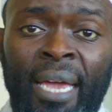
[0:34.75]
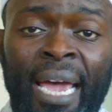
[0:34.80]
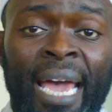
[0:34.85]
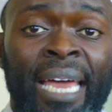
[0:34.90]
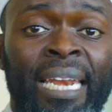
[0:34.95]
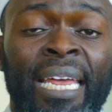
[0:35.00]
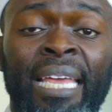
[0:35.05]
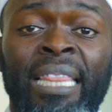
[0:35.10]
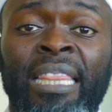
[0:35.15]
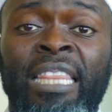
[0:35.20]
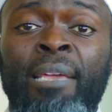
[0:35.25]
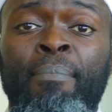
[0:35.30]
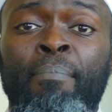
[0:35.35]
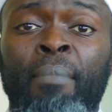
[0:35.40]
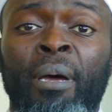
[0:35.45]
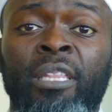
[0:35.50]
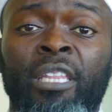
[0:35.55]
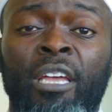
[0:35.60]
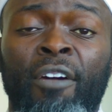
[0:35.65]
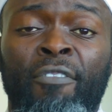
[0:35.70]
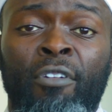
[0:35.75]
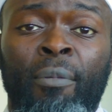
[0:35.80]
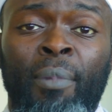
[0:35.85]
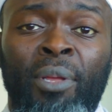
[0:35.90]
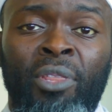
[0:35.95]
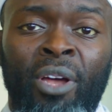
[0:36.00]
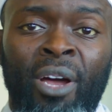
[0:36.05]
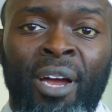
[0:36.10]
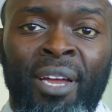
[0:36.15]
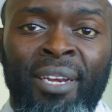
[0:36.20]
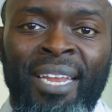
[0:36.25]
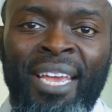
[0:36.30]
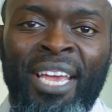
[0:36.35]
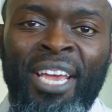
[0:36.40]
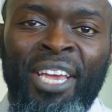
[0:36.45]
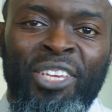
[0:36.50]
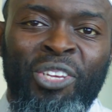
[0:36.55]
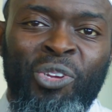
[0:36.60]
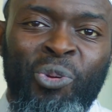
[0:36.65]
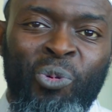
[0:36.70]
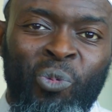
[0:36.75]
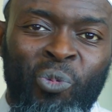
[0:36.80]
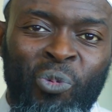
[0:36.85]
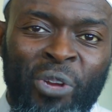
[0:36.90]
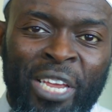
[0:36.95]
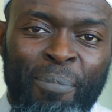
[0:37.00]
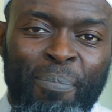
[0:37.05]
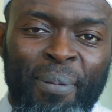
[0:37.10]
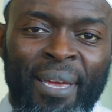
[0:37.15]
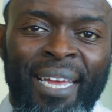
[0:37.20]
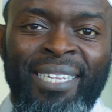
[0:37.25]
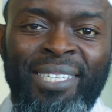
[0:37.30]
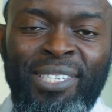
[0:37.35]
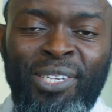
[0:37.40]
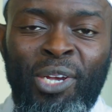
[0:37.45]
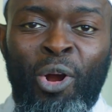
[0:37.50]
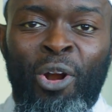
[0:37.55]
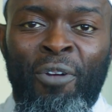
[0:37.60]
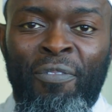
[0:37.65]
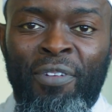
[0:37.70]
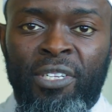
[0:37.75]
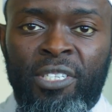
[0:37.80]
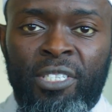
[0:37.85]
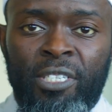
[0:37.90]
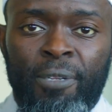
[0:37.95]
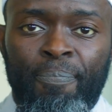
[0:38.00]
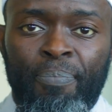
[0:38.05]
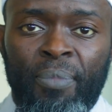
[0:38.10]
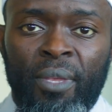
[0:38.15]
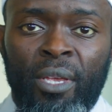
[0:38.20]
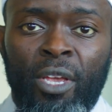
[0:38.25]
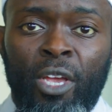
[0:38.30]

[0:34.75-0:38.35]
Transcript: And in the month of Ramadan, you reap its harvest.